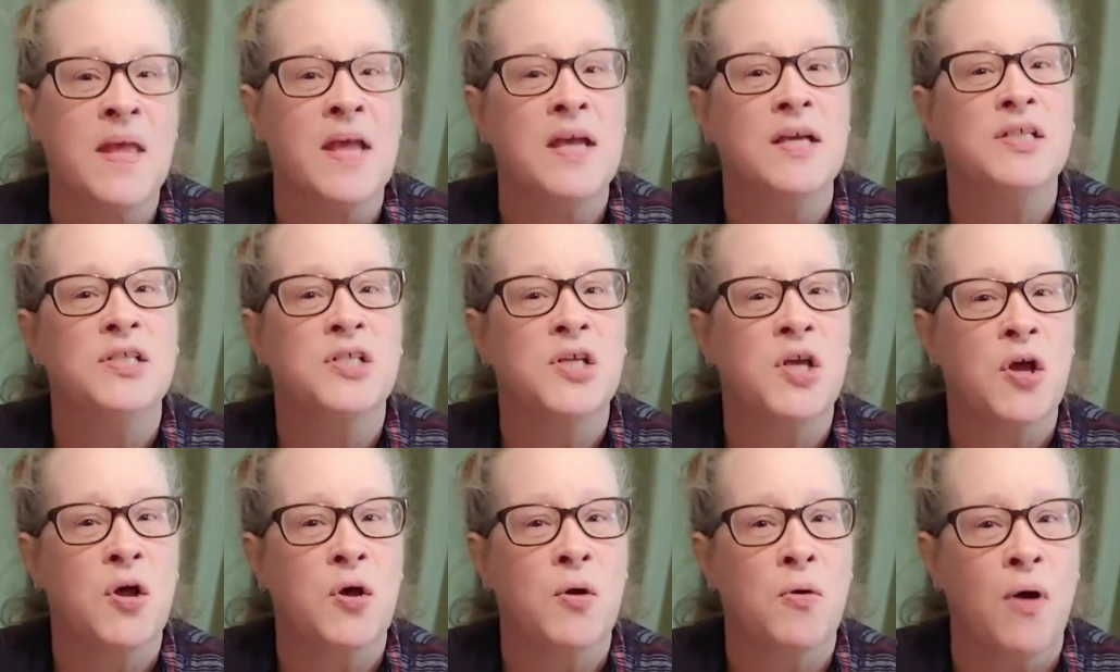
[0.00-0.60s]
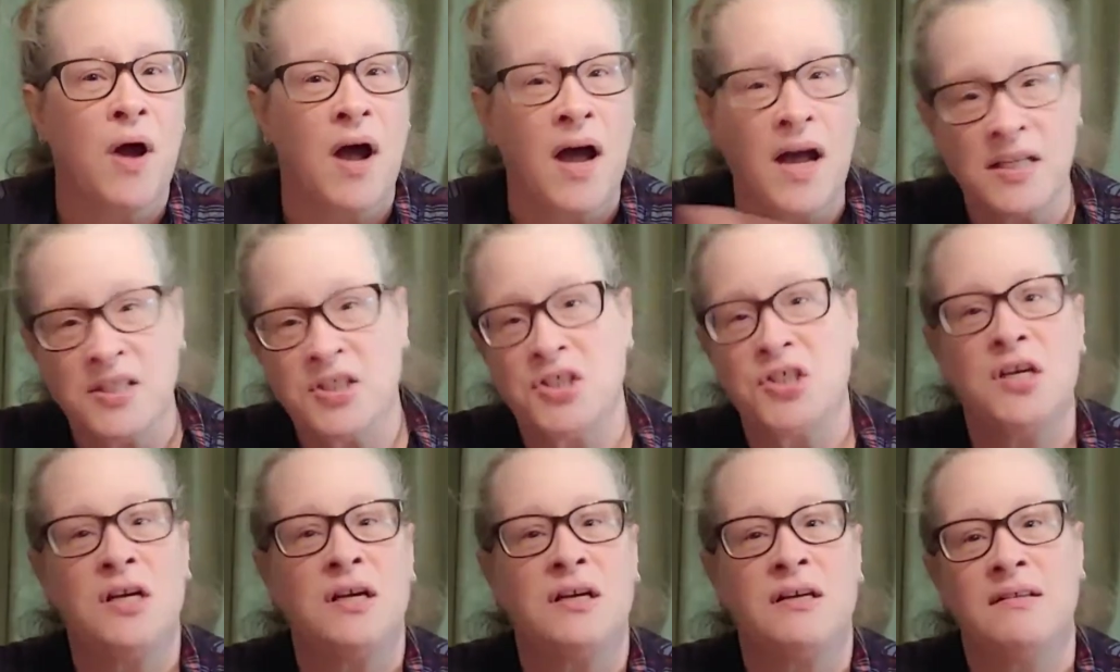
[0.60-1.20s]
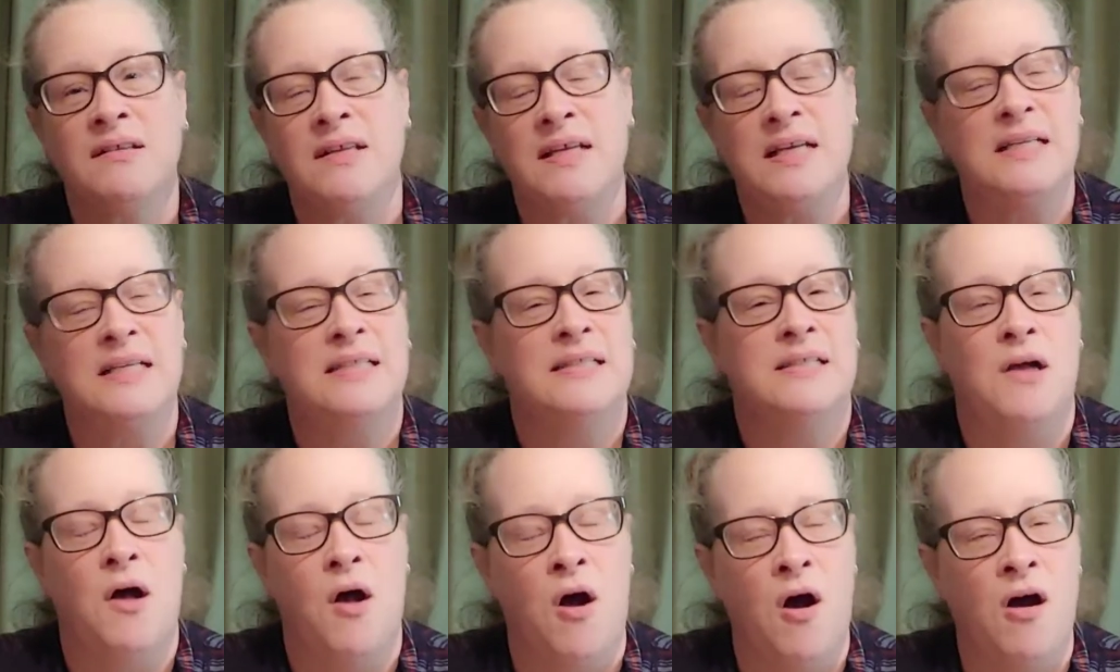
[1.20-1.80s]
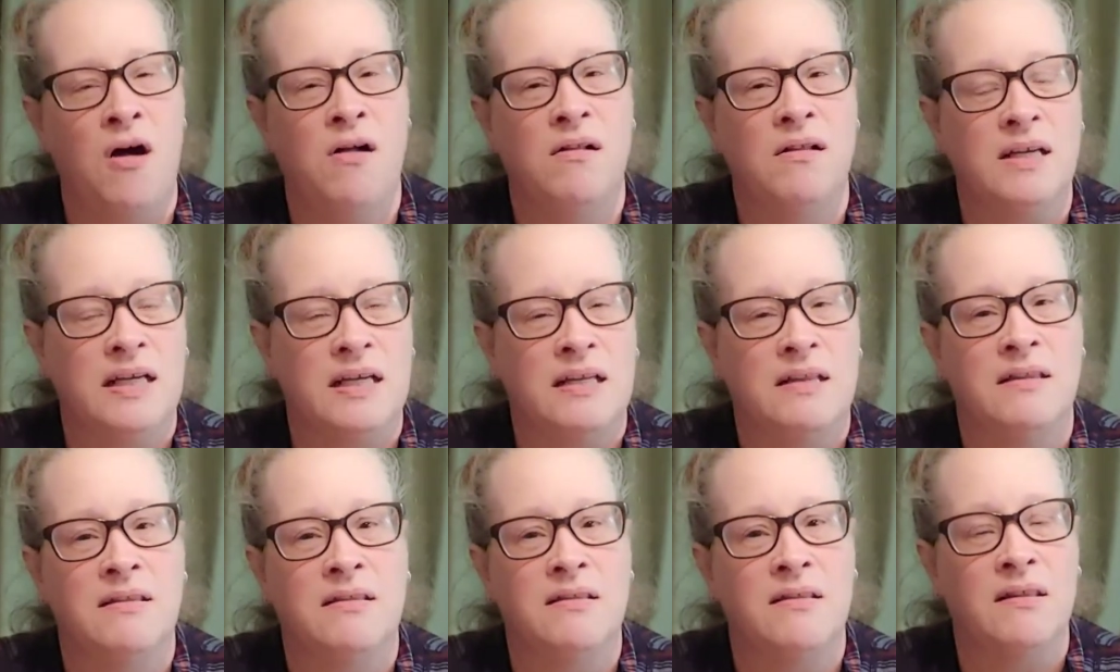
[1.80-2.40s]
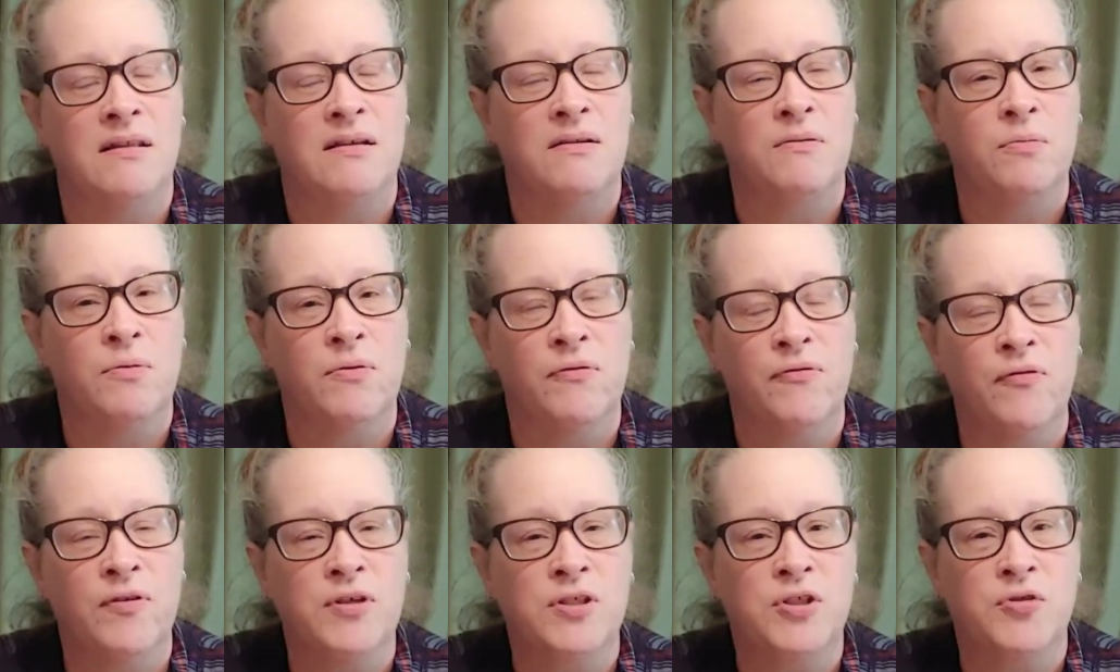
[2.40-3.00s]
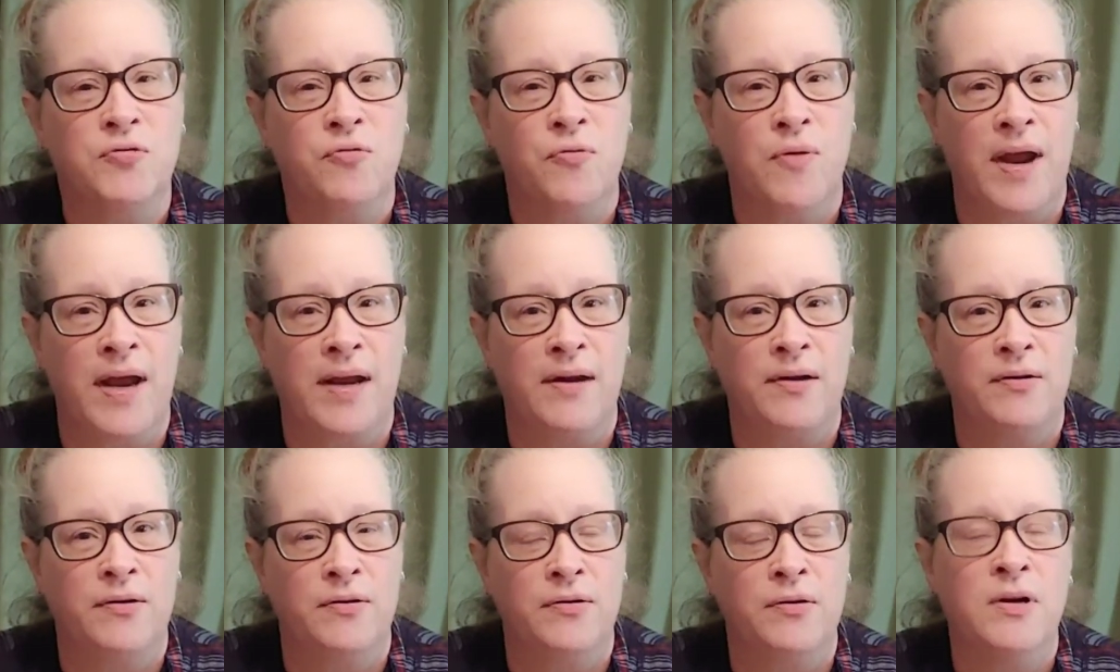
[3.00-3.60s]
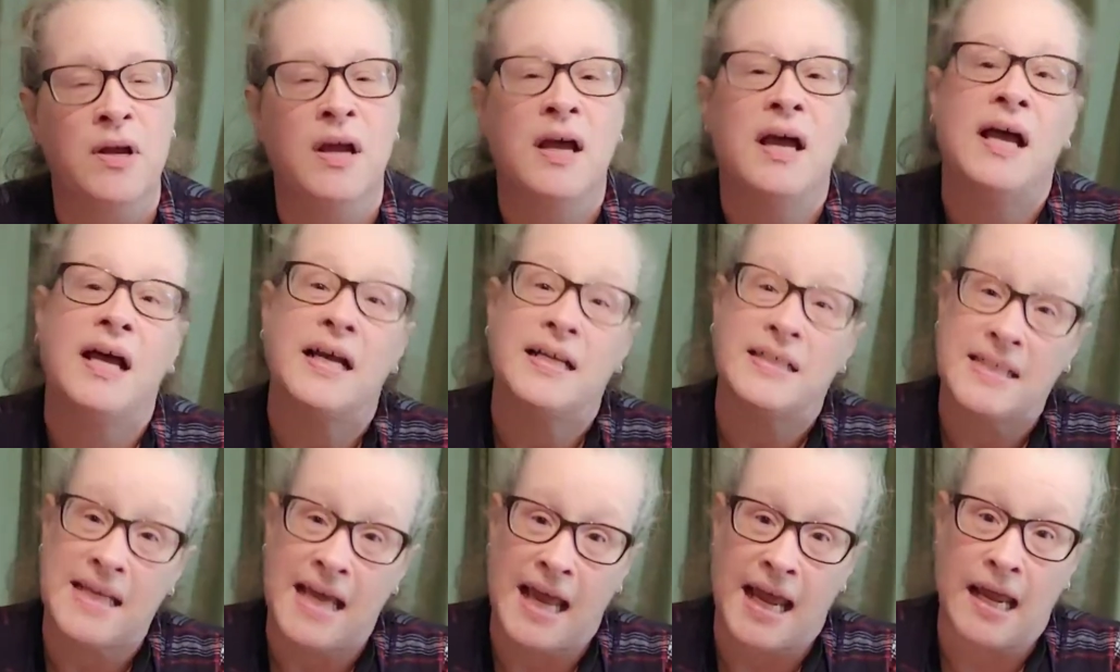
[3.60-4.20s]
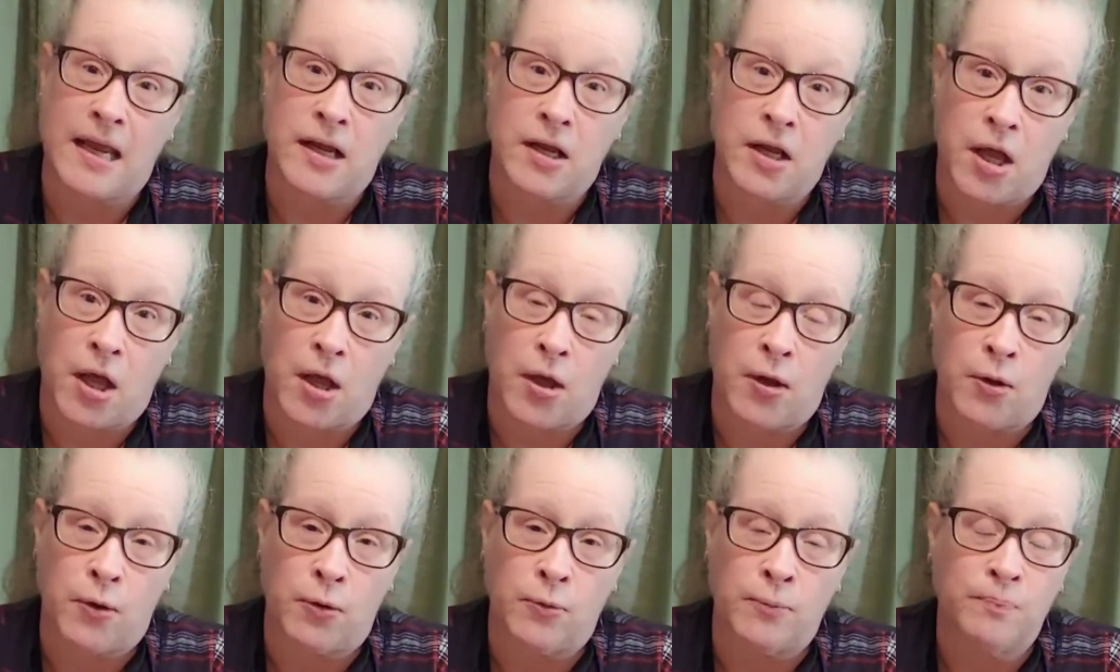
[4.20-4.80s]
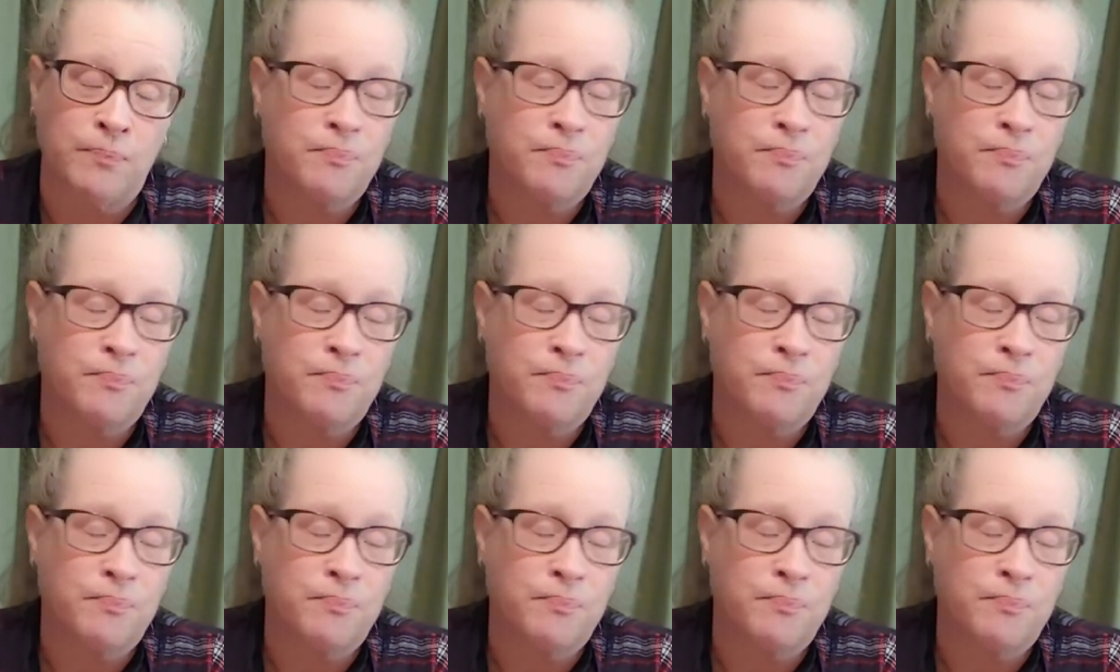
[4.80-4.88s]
So I chucked these all in the refrigerator a day ago,